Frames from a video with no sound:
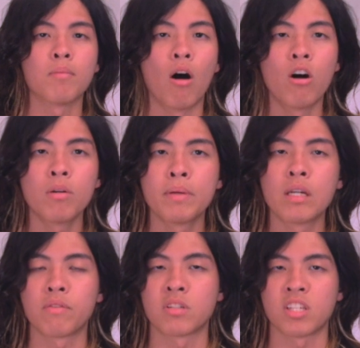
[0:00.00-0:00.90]
them all
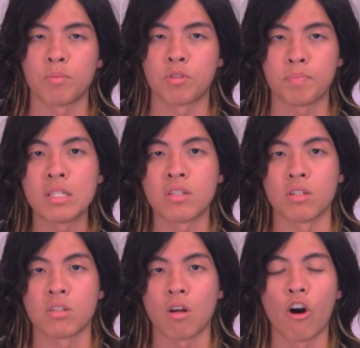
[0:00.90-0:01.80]
being of the same
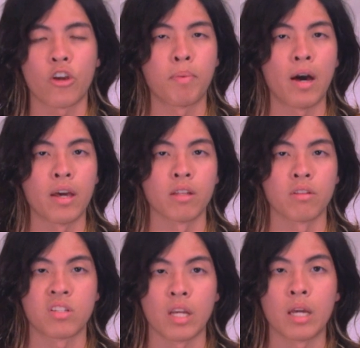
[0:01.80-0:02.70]
species, occupying
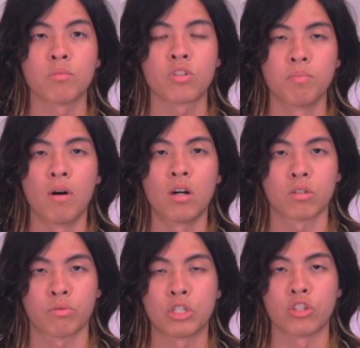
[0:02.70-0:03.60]
the same
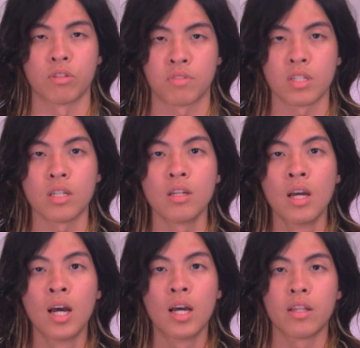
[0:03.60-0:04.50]
small region of sea,
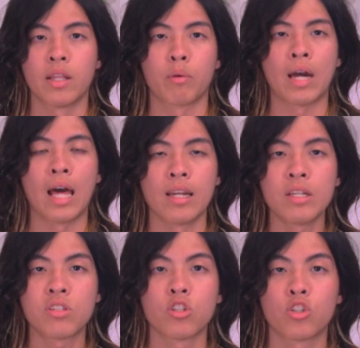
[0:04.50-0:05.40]
there were at
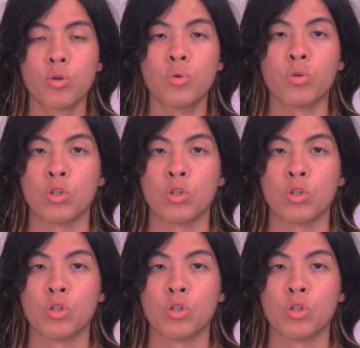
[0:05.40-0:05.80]
least two